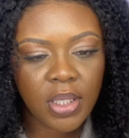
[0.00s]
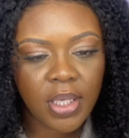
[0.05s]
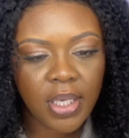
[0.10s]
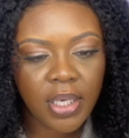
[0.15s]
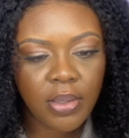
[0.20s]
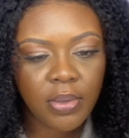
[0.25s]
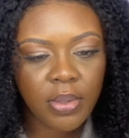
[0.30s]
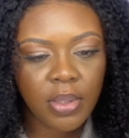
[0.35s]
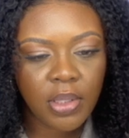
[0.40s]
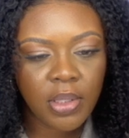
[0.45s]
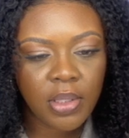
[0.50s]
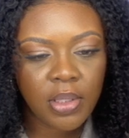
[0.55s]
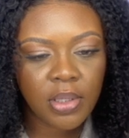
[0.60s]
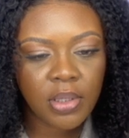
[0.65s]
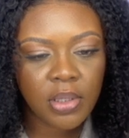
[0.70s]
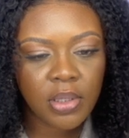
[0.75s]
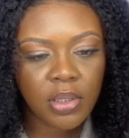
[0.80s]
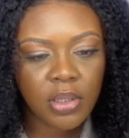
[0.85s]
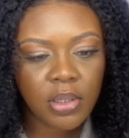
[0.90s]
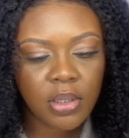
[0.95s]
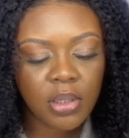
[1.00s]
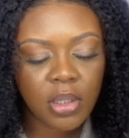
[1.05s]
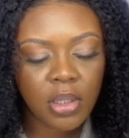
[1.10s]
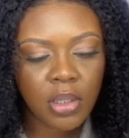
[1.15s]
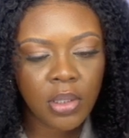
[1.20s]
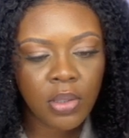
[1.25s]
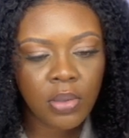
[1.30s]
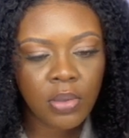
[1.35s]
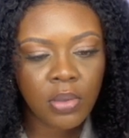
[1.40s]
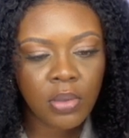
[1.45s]
how it looks a
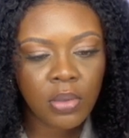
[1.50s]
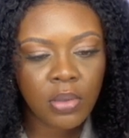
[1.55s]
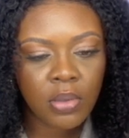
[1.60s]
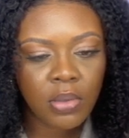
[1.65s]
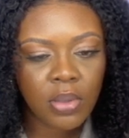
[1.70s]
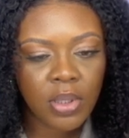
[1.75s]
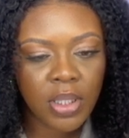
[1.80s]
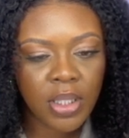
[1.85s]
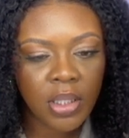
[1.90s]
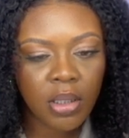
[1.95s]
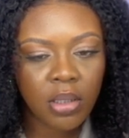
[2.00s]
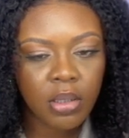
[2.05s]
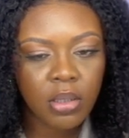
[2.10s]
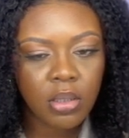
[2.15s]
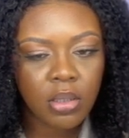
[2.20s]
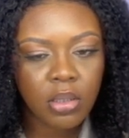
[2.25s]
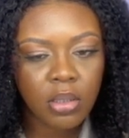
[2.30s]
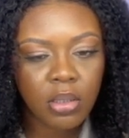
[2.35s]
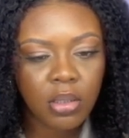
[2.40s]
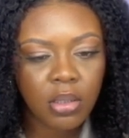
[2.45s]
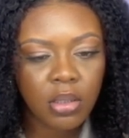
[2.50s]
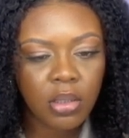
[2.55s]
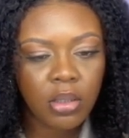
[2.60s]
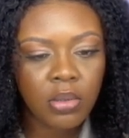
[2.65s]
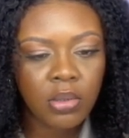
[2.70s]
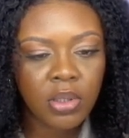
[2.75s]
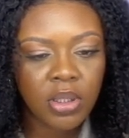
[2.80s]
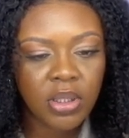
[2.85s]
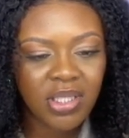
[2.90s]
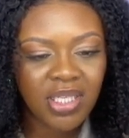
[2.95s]
little like,
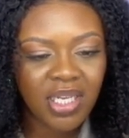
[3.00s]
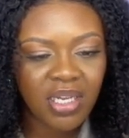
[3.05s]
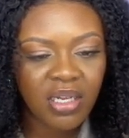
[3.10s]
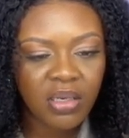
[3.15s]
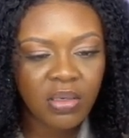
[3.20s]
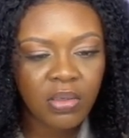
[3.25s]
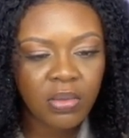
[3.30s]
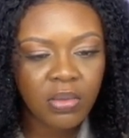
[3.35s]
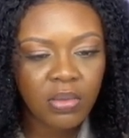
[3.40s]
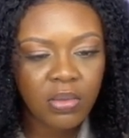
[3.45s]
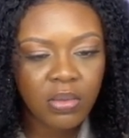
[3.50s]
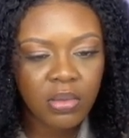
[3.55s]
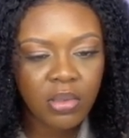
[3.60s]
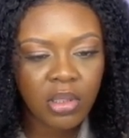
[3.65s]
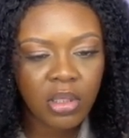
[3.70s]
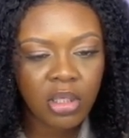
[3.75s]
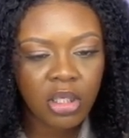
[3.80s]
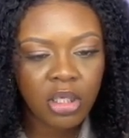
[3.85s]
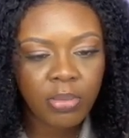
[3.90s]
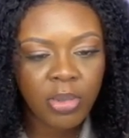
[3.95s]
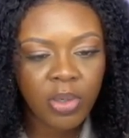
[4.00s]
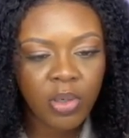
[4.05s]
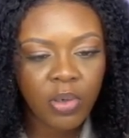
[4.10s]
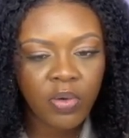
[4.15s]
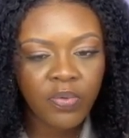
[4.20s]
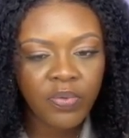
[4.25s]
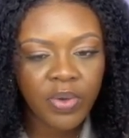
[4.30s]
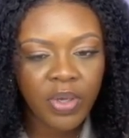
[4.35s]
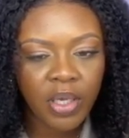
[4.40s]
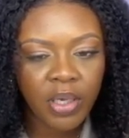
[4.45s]
you can tell a little bit
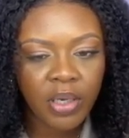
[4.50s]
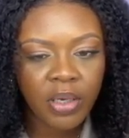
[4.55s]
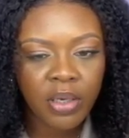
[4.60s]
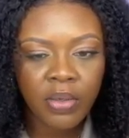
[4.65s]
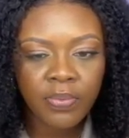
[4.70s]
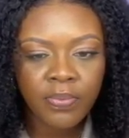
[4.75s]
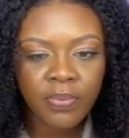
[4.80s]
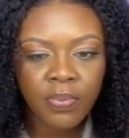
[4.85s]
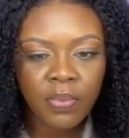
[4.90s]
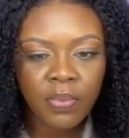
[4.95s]
over here